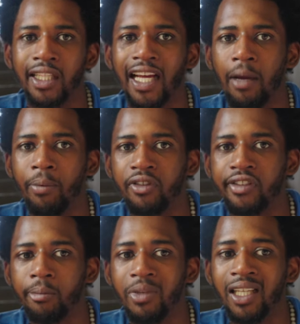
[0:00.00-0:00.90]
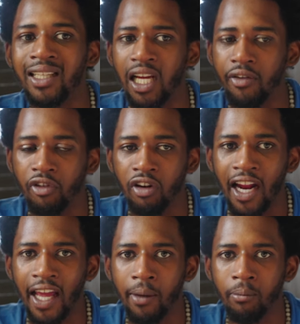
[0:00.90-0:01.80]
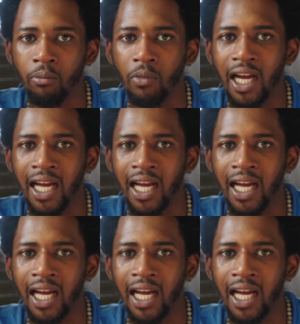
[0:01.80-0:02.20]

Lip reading: there happens to be knife crime,